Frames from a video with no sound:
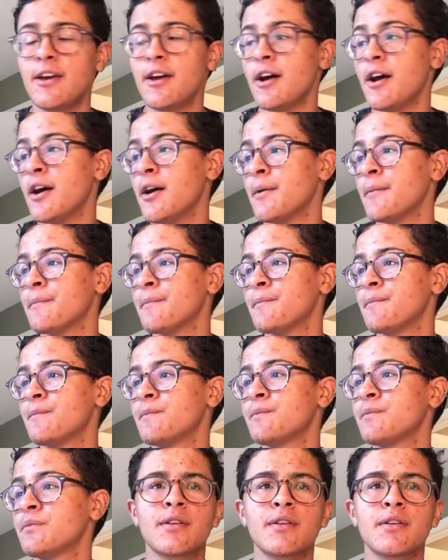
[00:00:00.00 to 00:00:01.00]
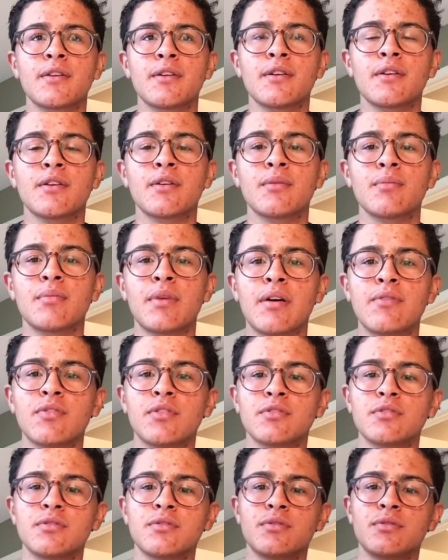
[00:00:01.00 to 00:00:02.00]
I've
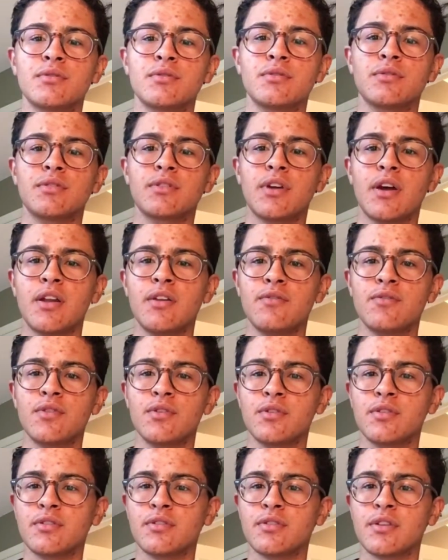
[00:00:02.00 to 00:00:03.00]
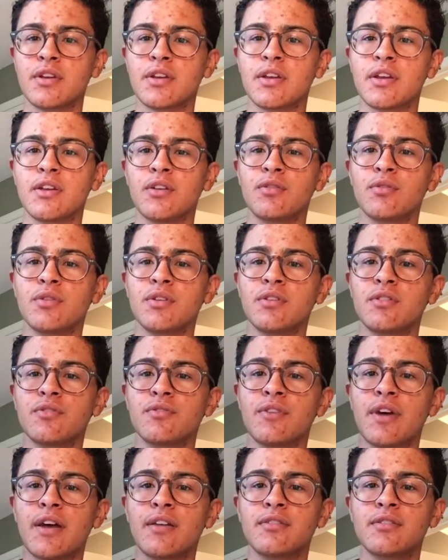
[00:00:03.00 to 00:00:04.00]
also kind of noticed like increased
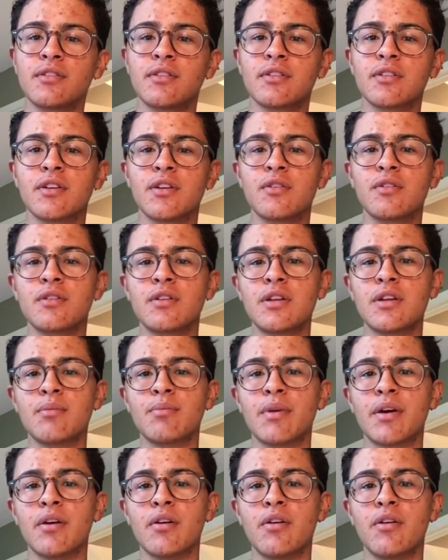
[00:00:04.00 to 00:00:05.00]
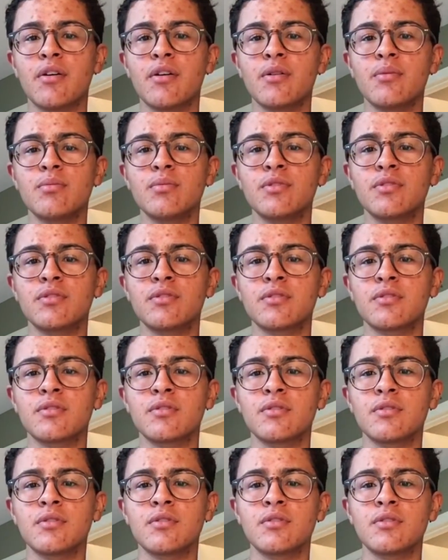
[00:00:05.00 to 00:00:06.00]
vascularity in my arms.
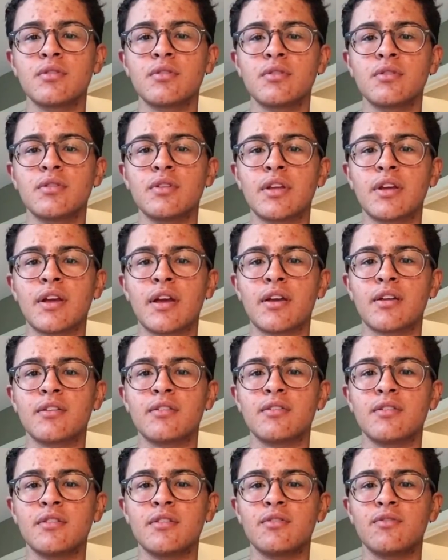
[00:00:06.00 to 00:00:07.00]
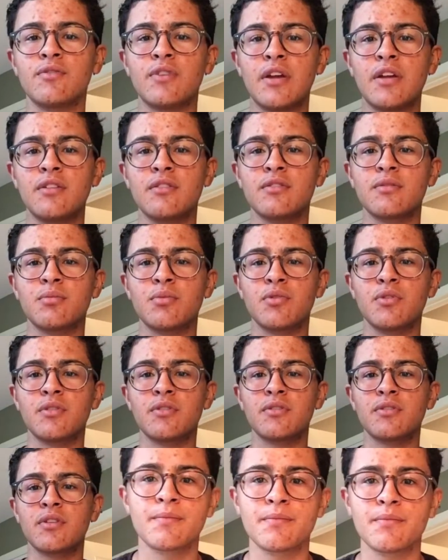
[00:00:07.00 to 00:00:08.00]
Like I can see the veins more,
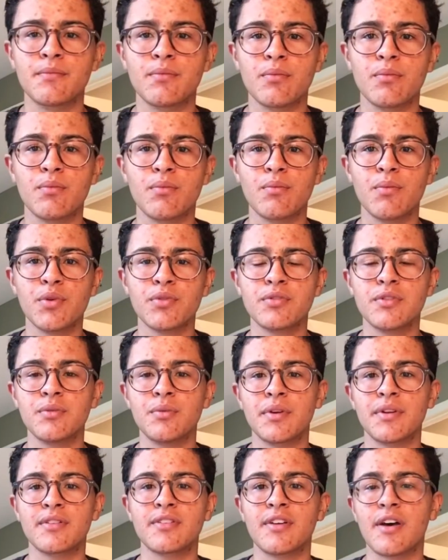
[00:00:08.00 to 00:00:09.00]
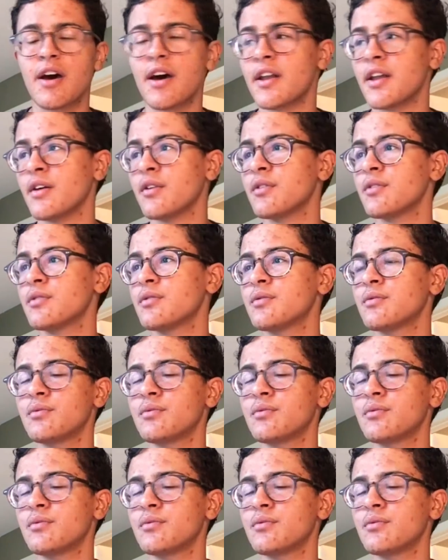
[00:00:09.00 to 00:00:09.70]
and mostly when it's hot out,